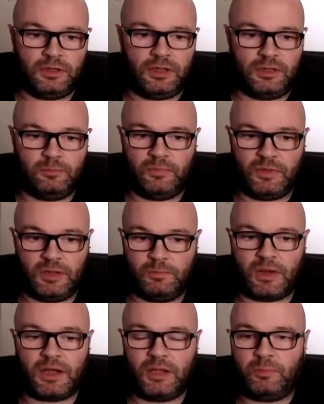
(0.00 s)
in
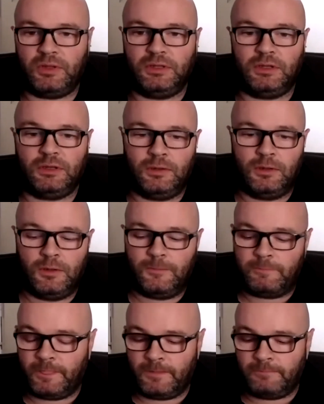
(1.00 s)
my opinion.
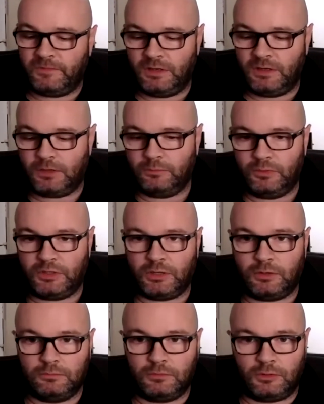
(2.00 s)
You know, we
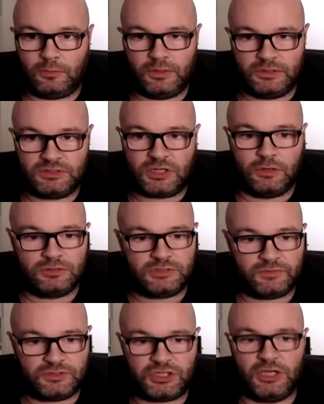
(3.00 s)
don't always go to
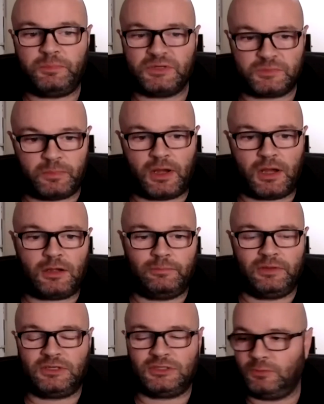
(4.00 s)
the cheapest part
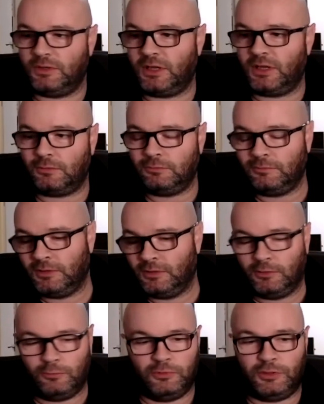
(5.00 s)
because we know
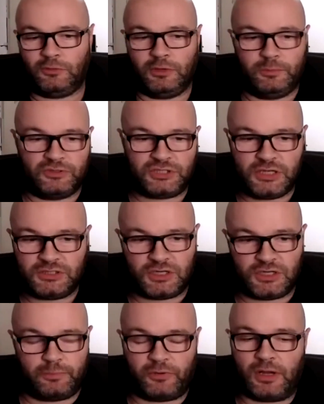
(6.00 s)
we don't want to be changing
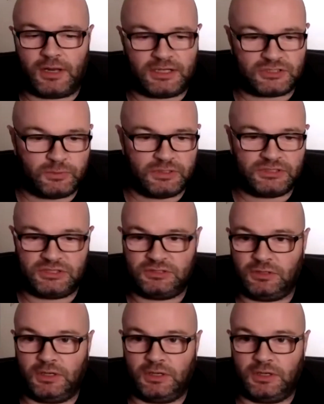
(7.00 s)
that brake light switch